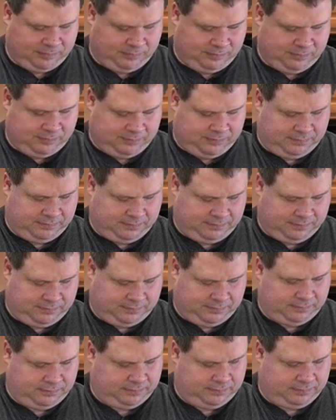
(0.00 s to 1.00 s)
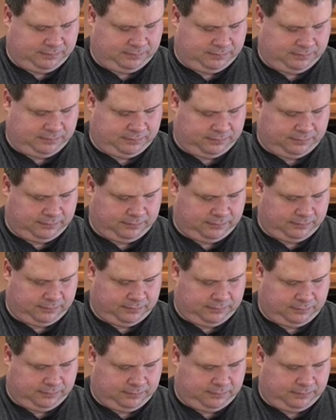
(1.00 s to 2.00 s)

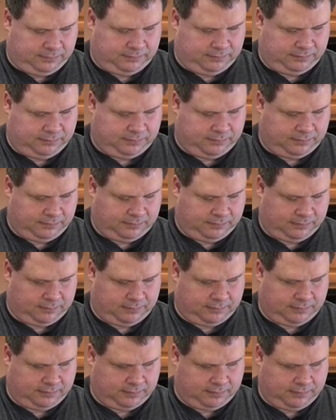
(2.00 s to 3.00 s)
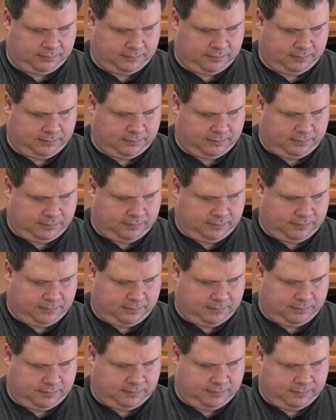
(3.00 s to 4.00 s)

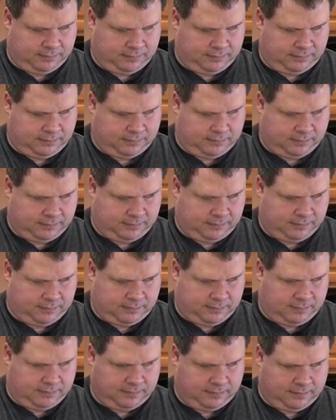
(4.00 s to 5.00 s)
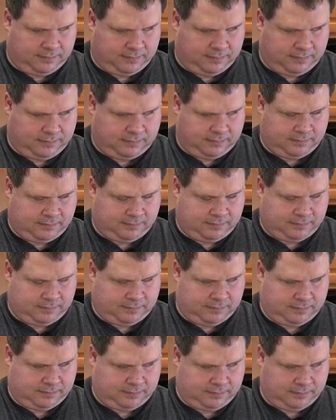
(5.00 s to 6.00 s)

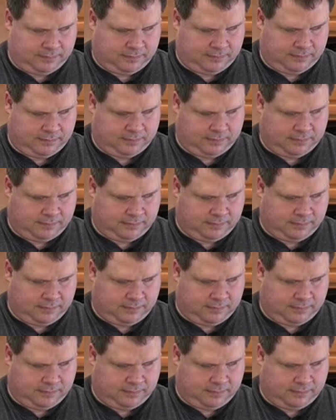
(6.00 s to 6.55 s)
(silent)